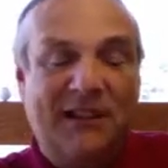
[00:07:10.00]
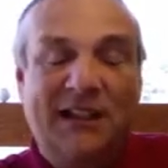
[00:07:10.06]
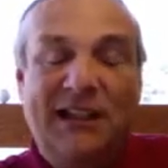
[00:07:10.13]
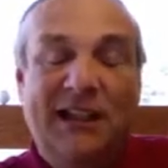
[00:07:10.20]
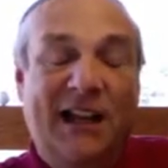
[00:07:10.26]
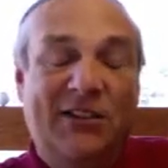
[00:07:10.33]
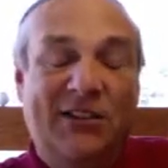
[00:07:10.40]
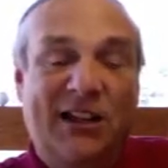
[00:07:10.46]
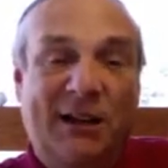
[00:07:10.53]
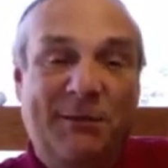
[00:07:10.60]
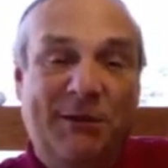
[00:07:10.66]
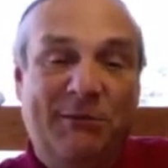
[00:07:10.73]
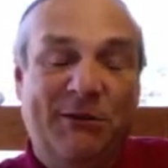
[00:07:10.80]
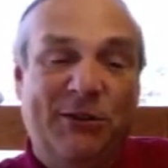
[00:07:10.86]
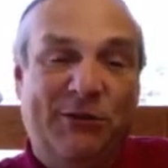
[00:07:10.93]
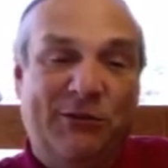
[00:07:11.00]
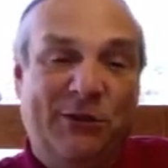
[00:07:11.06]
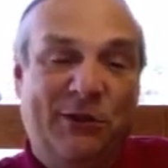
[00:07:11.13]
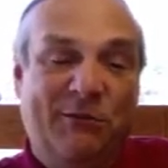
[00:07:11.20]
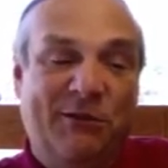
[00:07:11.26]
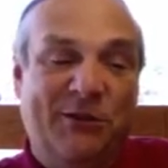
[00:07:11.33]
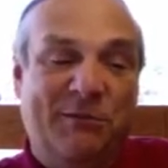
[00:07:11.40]
Last time it was
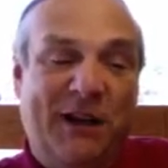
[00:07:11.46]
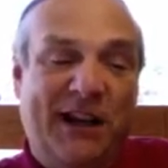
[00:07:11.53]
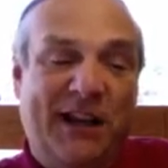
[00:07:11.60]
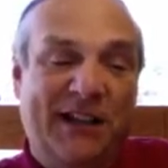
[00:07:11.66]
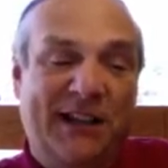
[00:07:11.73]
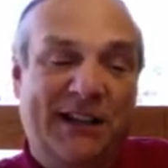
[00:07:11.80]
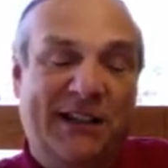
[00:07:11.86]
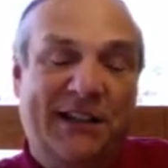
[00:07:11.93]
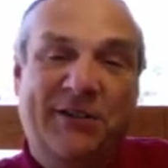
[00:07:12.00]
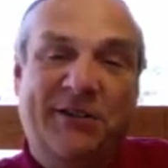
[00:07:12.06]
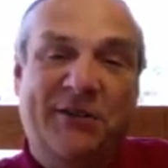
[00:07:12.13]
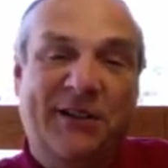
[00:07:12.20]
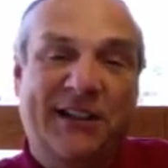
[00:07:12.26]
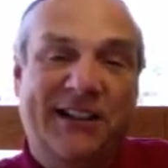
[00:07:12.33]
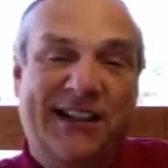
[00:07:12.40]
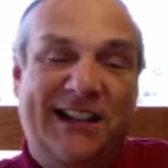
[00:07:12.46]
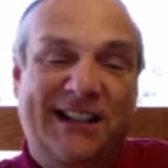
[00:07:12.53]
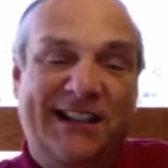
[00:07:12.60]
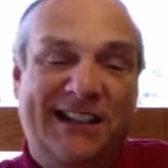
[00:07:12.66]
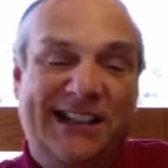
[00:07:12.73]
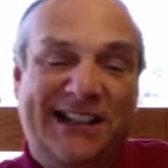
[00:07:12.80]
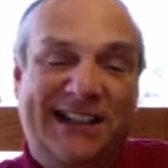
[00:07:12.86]
full was back in the early
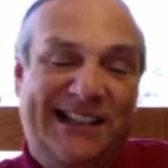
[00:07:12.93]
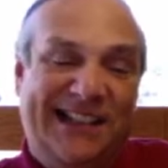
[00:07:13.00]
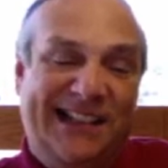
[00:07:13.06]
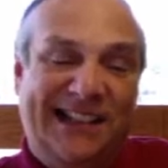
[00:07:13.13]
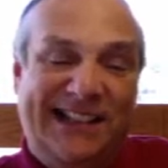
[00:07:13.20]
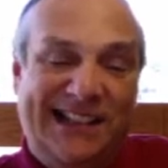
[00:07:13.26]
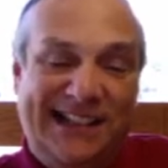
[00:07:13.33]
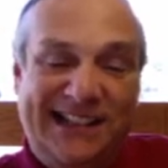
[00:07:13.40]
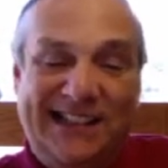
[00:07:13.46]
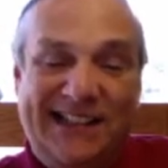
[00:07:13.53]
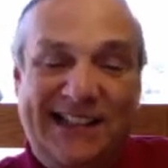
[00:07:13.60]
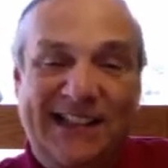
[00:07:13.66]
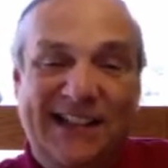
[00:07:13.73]
1960s.